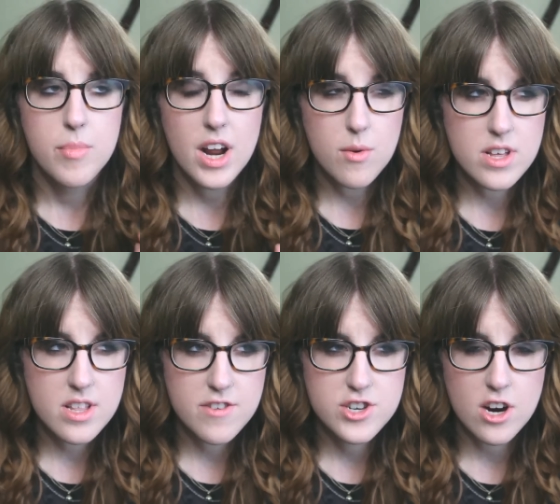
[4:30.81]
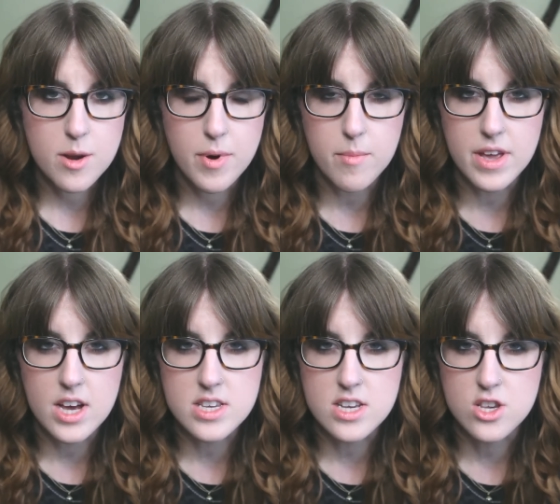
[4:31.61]
But I really love the charity pot
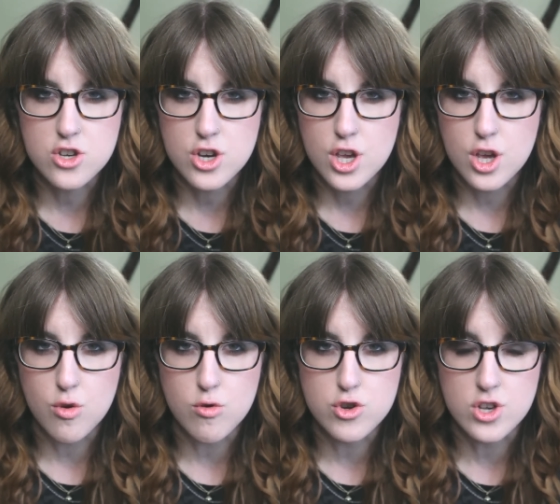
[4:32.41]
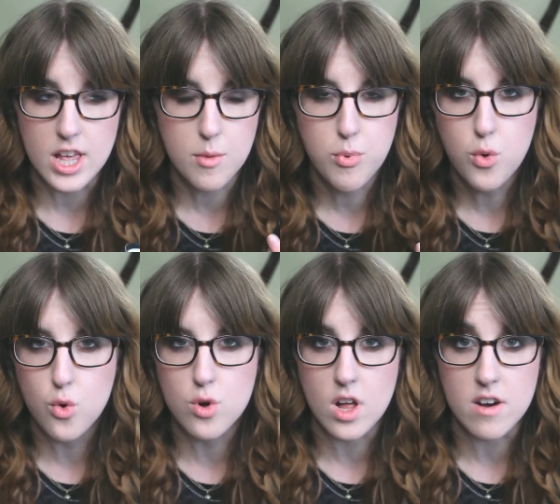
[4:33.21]
because it is such a huge like
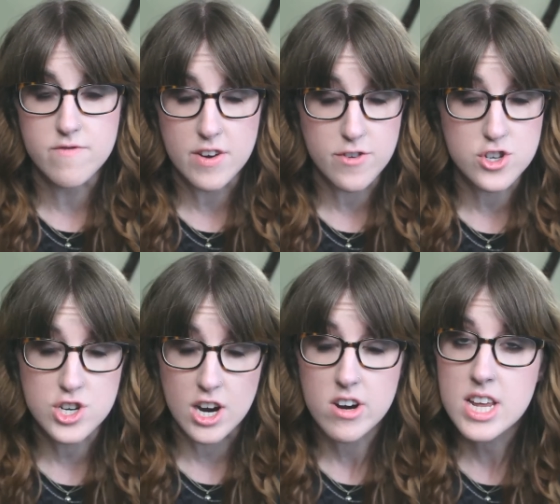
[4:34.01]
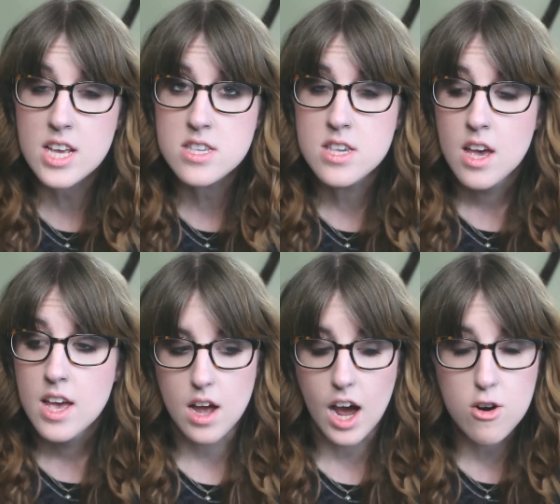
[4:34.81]
pool of different charities.
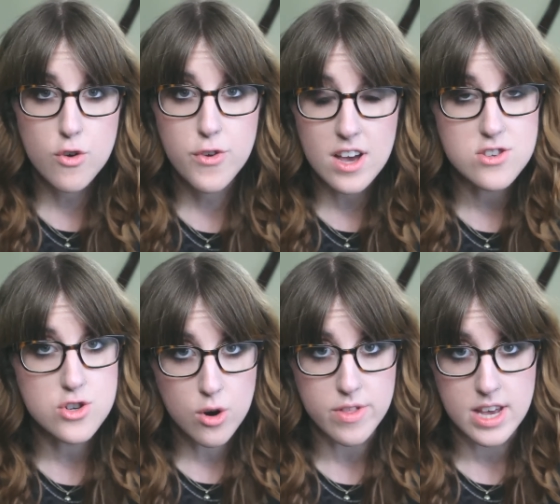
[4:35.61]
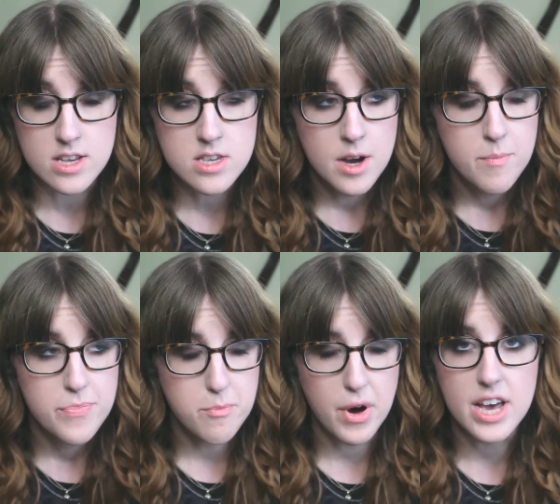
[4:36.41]
I don't know if you guys know this,
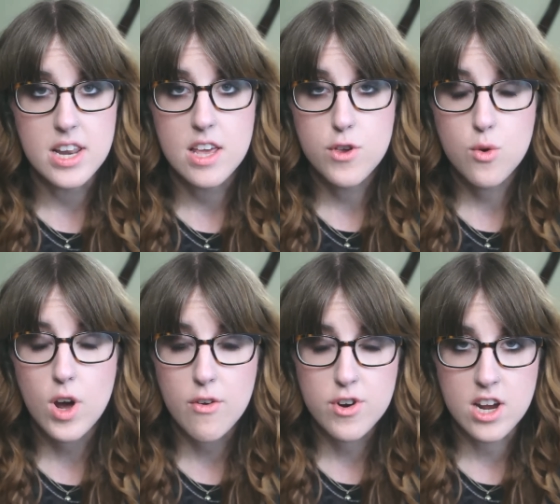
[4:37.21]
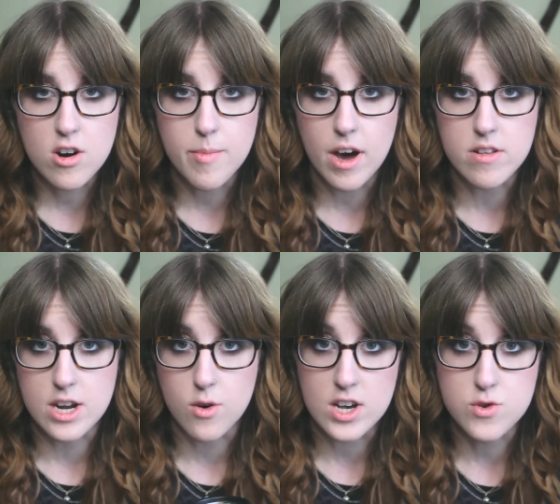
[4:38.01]
but if you ever hear about
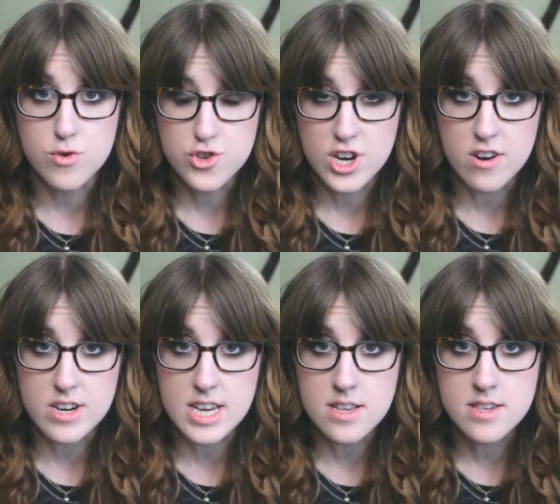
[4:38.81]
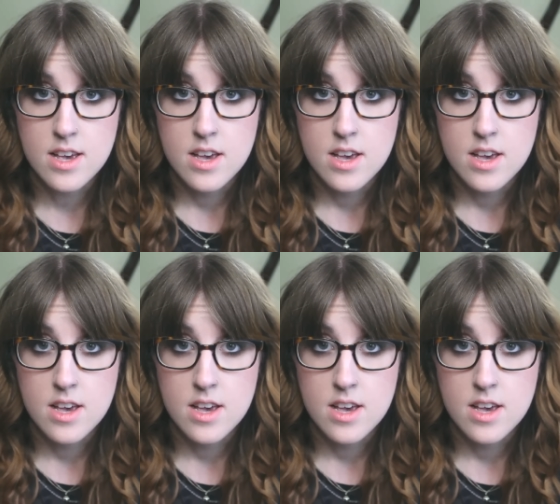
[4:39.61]
like grassroots charities